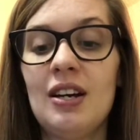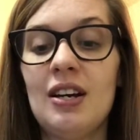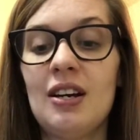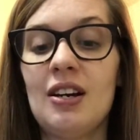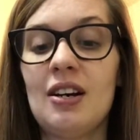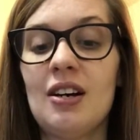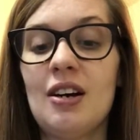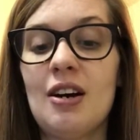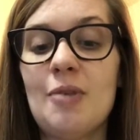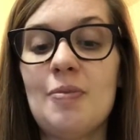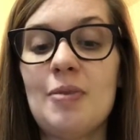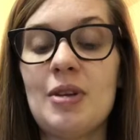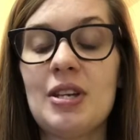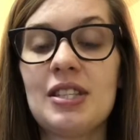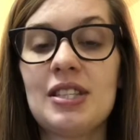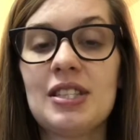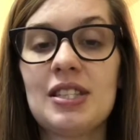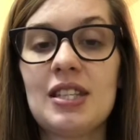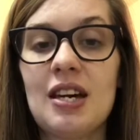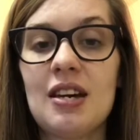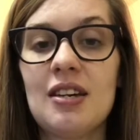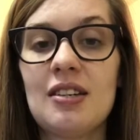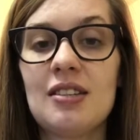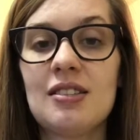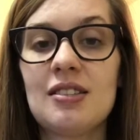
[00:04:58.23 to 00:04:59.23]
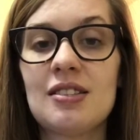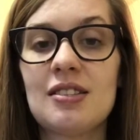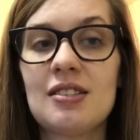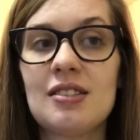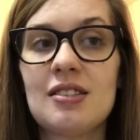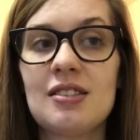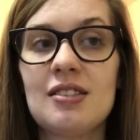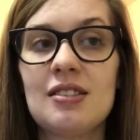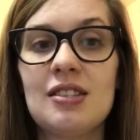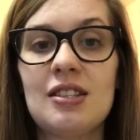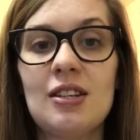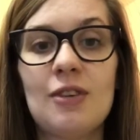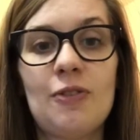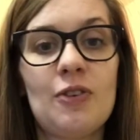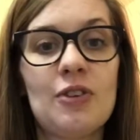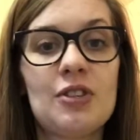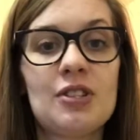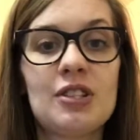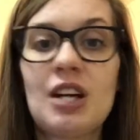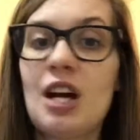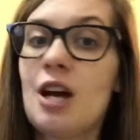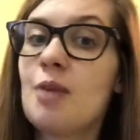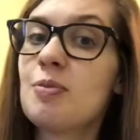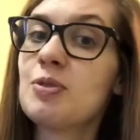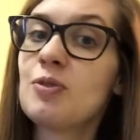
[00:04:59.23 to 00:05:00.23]
that says different
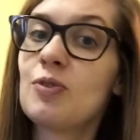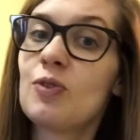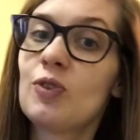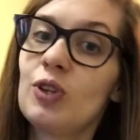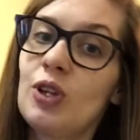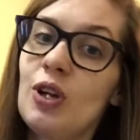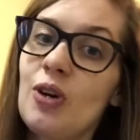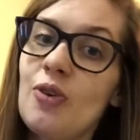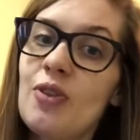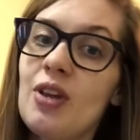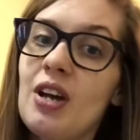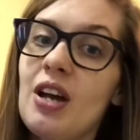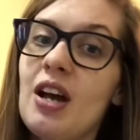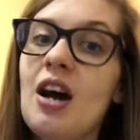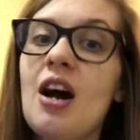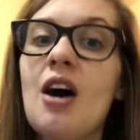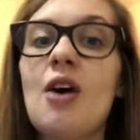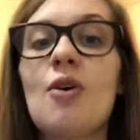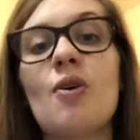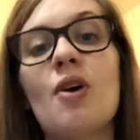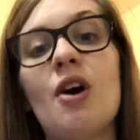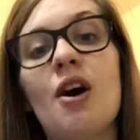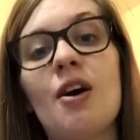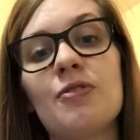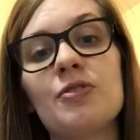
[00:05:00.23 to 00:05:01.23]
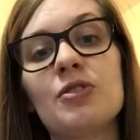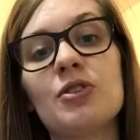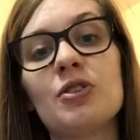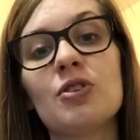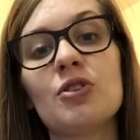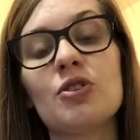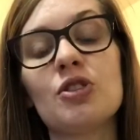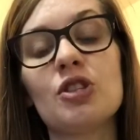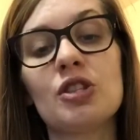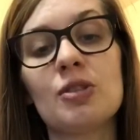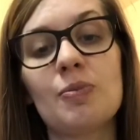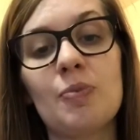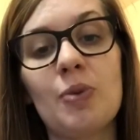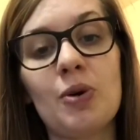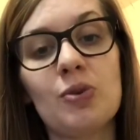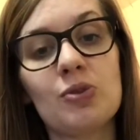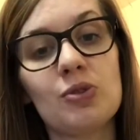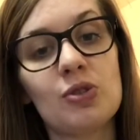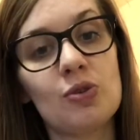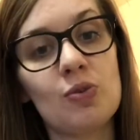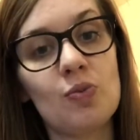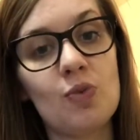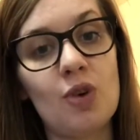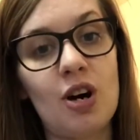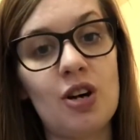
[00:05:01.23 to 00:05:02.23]
types of clothing, how often you're
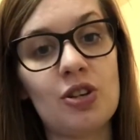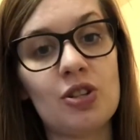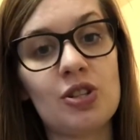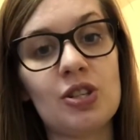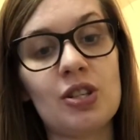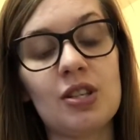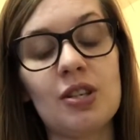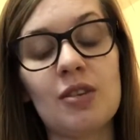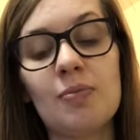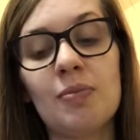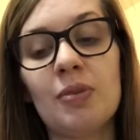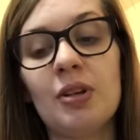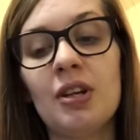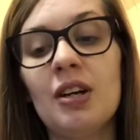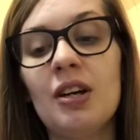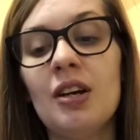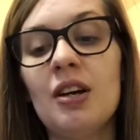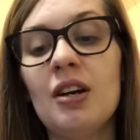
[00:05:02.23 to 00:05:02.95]
supposed to wash them.